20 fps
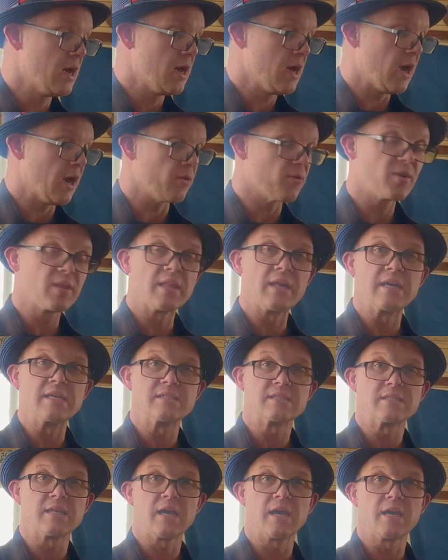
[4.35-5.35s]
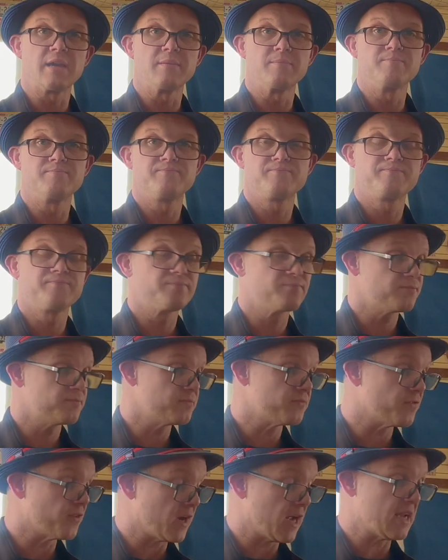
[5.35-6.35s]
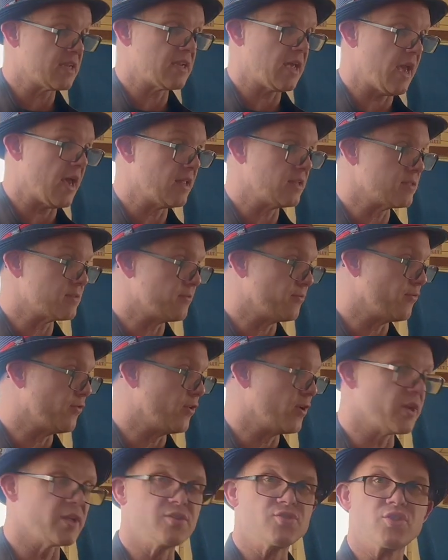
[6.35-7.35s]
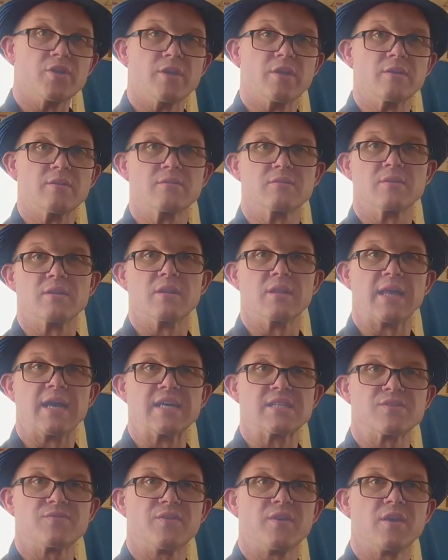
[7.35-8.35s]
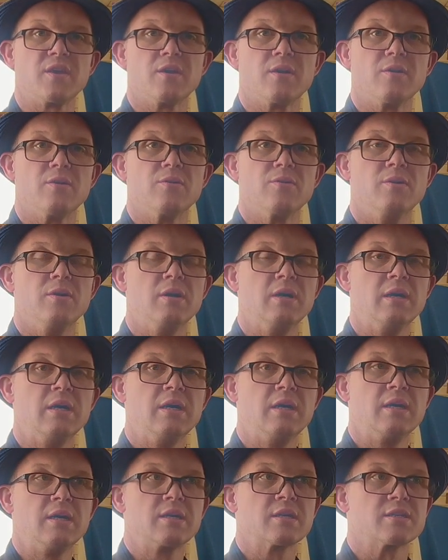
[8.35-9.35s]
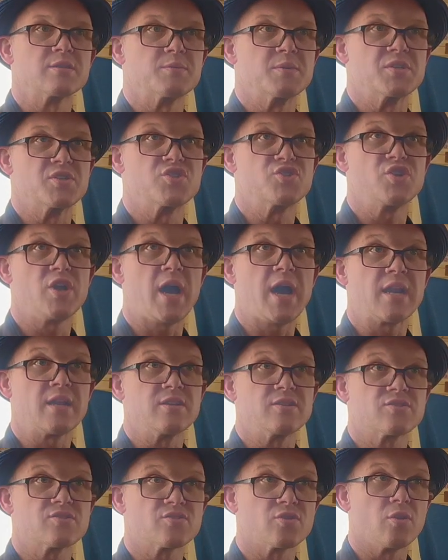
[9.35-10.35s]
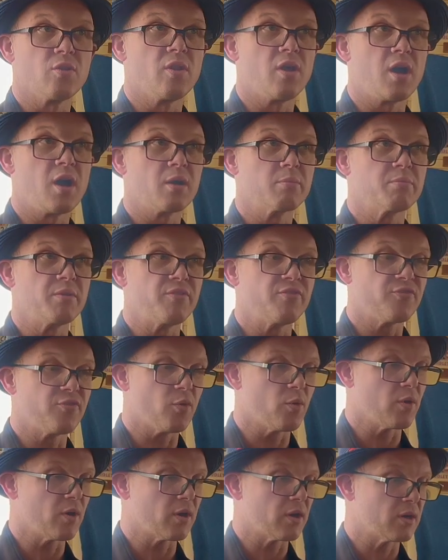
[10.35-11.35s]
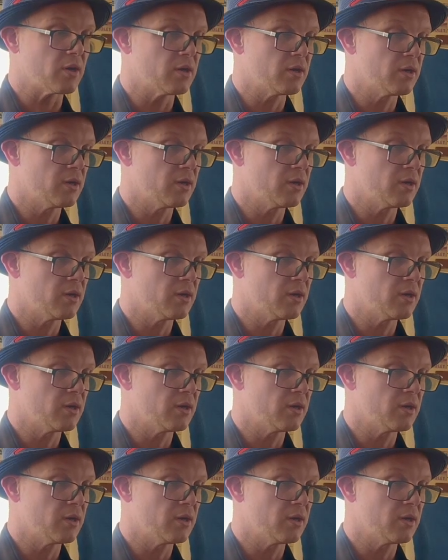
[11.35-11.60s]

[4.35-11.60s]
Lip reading: I realized I forgot to add some footage in to the last video because we had shot it so long before